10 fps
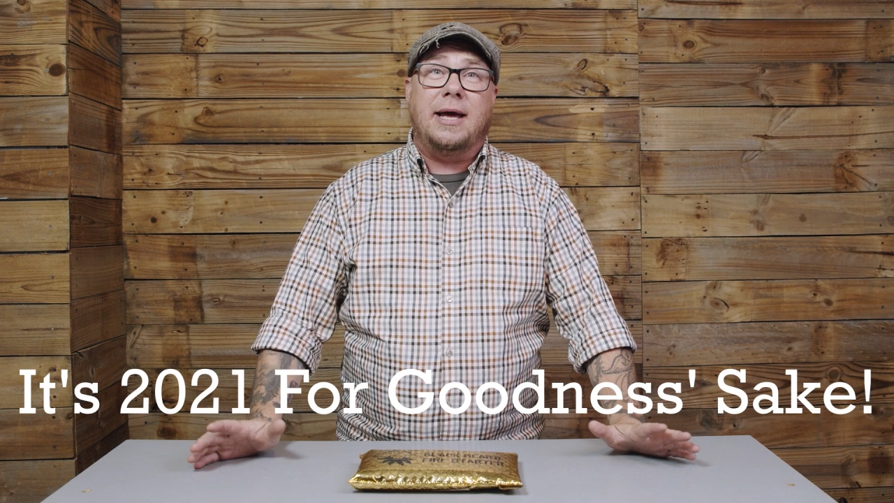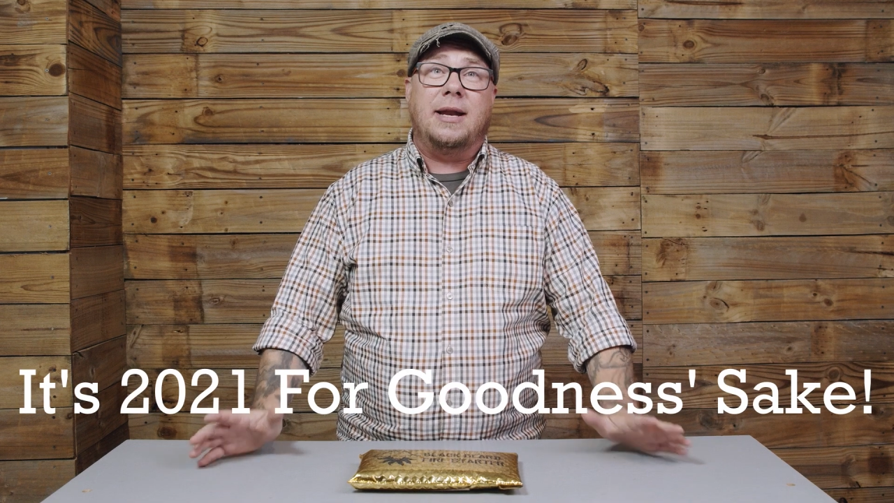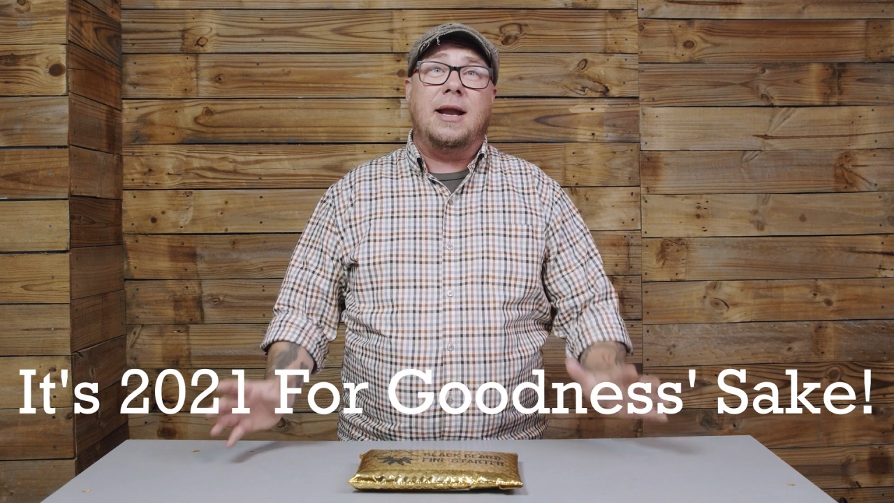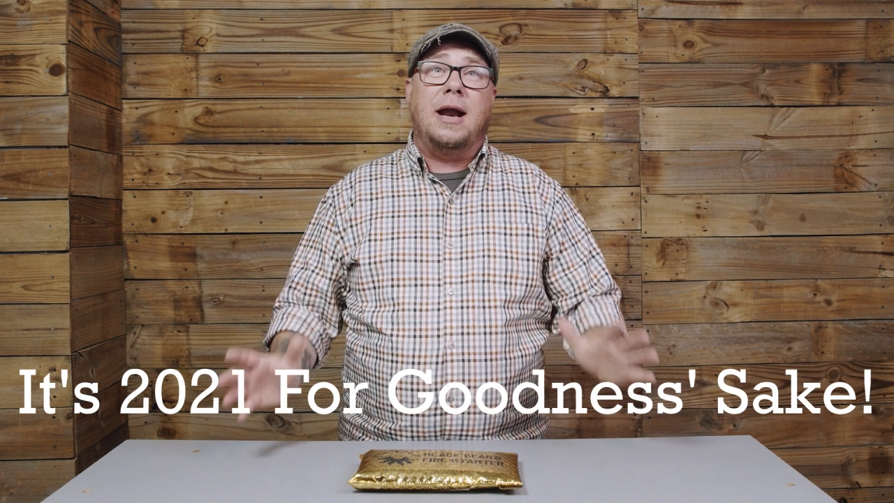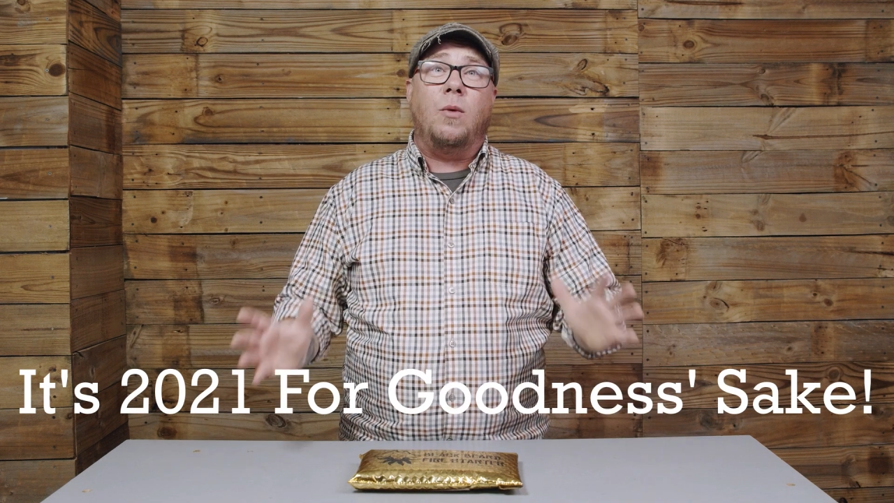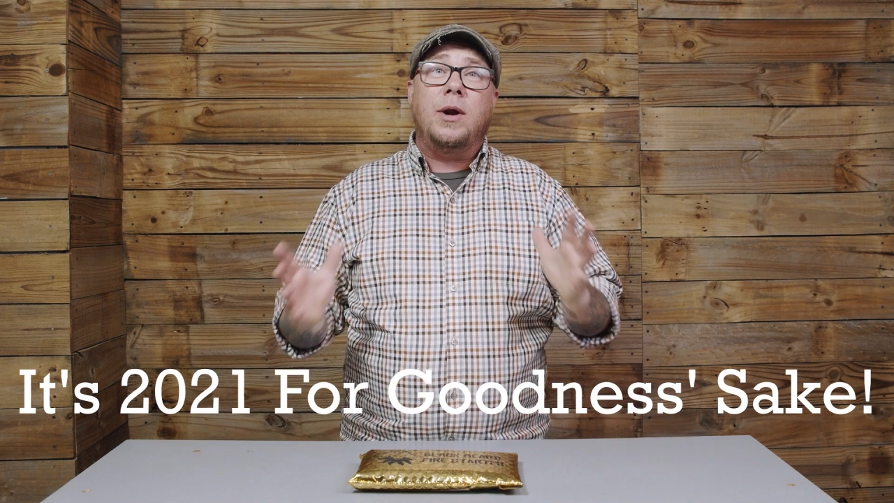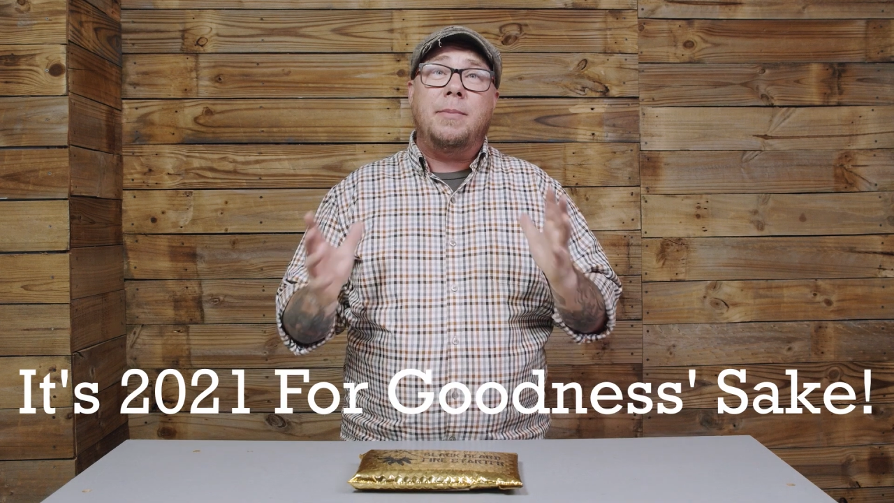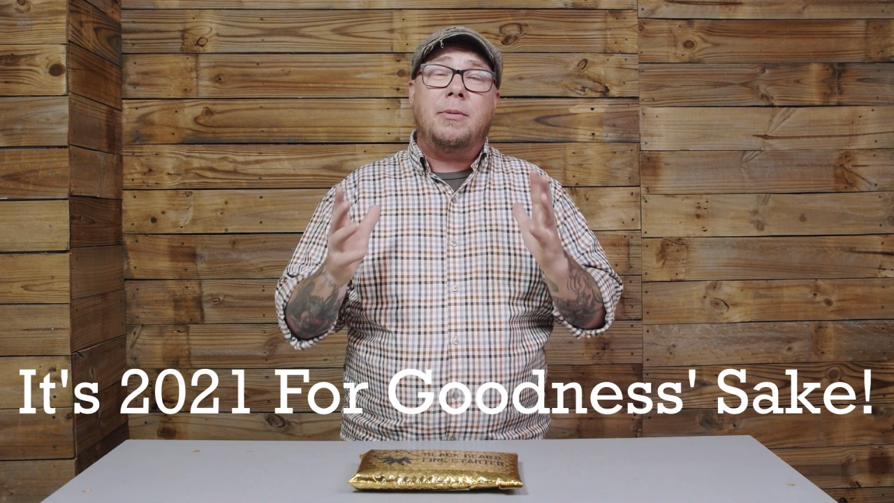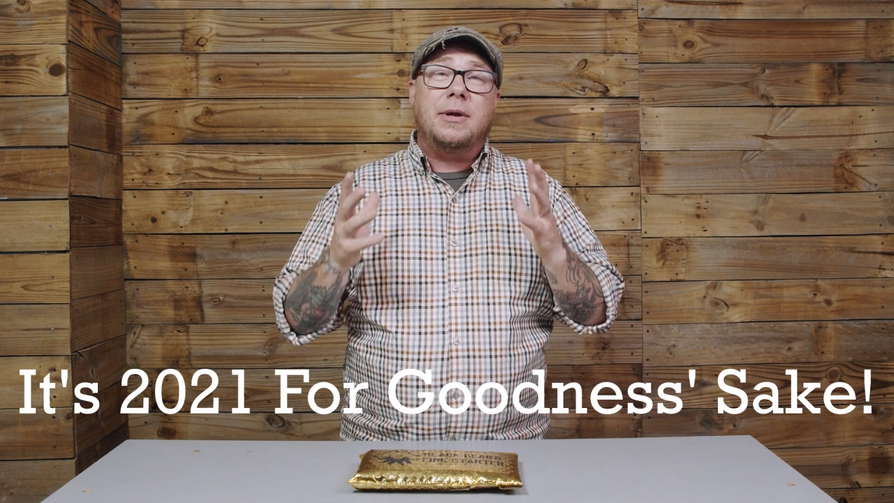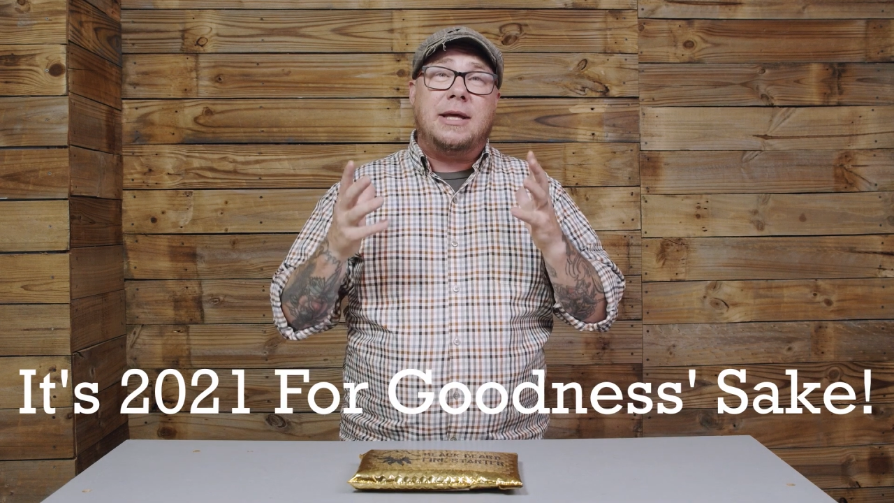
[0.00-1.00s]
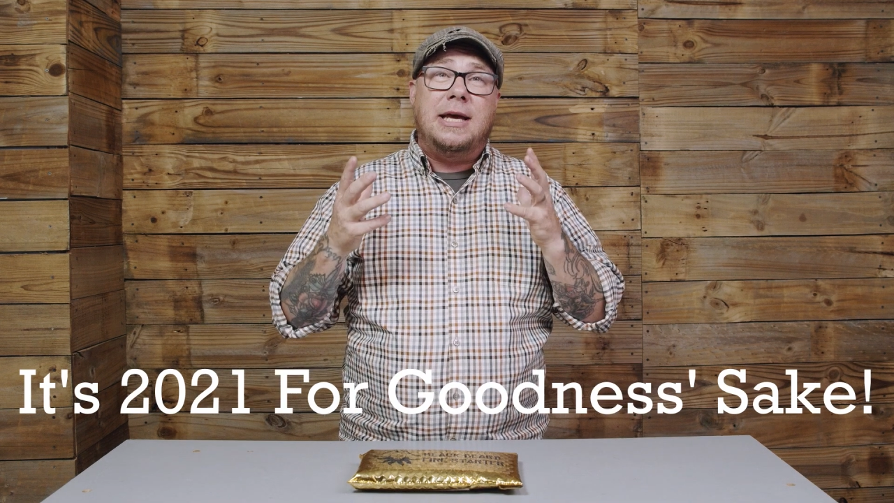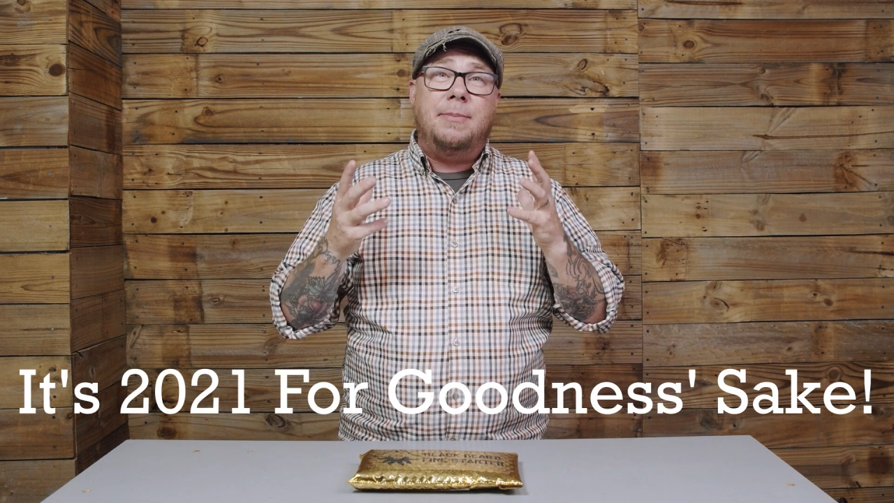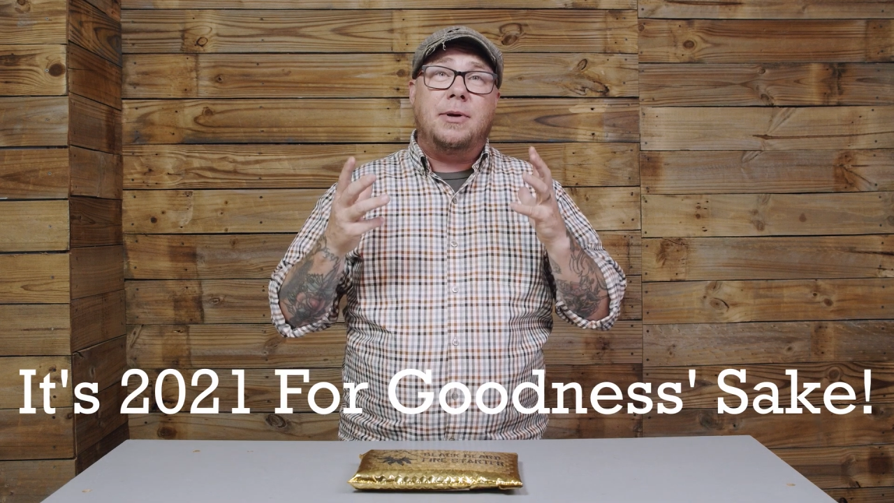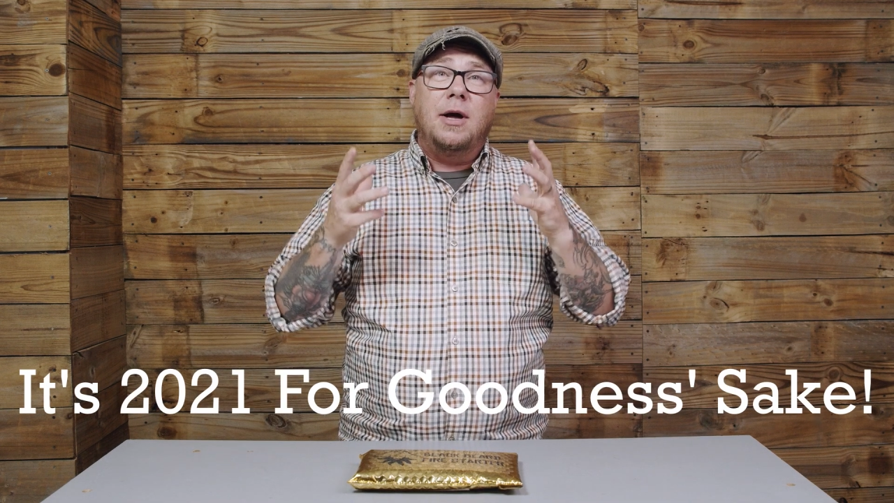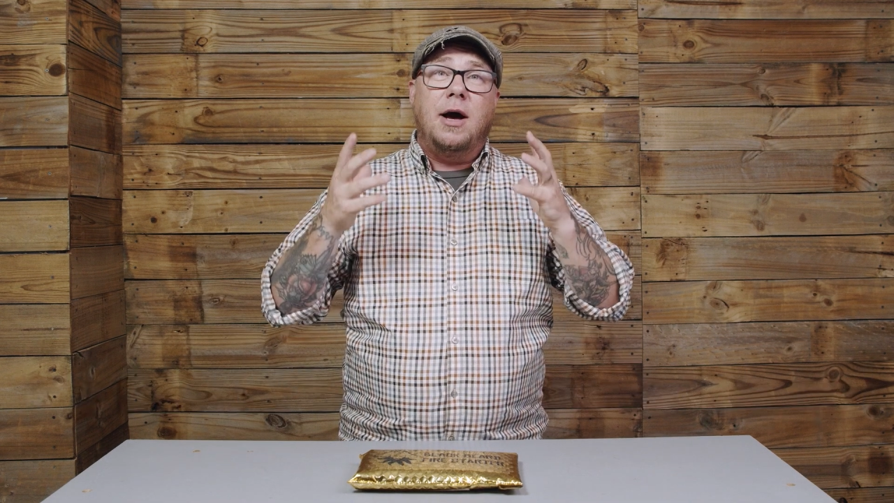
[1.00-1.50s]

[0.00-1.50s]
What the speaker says: And I want to be able to keep